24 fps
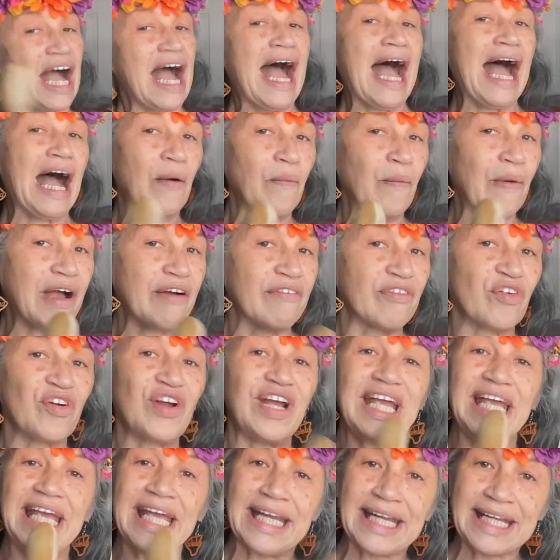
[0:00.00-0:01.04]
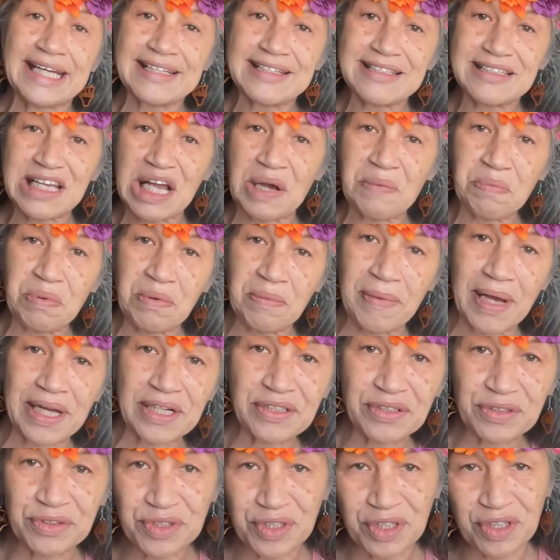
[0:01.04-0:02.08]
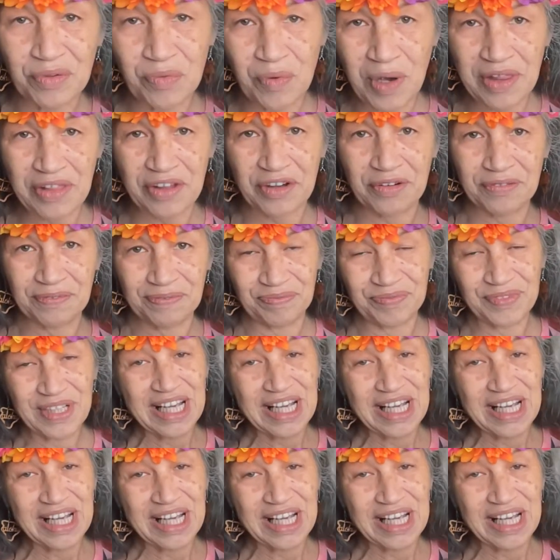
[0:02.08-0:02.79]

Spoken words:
However, it is temperamental to the weather,